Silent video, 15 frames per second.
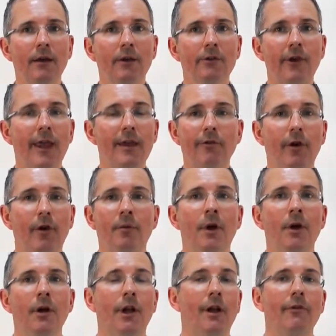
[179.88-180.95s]
say for,
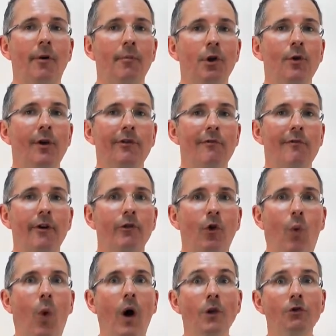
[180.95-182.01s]
if I'm a US
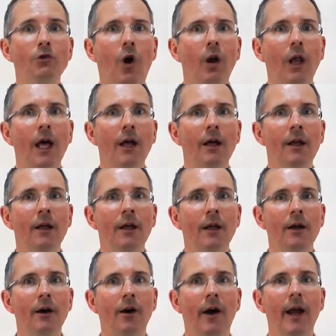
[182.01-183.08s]
investor, $1, all
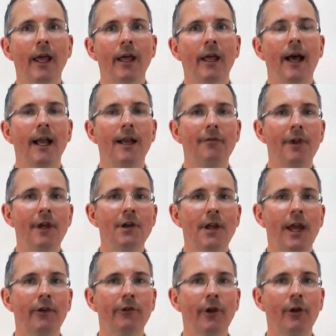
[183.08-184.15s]
right, and if the
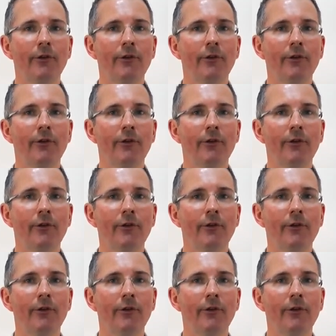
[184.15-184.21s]
index